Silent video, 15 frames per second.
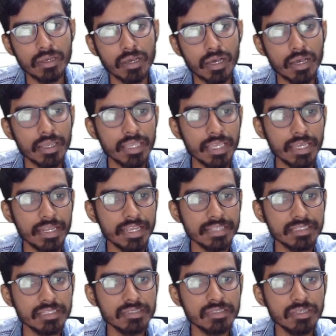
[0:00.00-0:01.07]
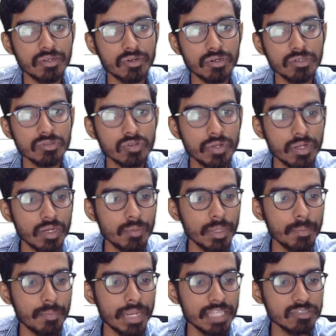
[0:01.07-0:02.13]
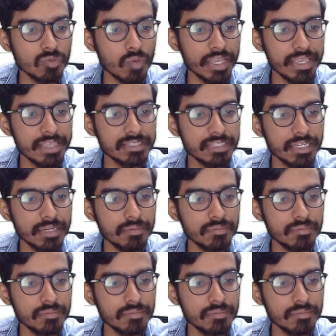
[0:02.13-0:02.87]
Here x is 0, so it will be plus y z, it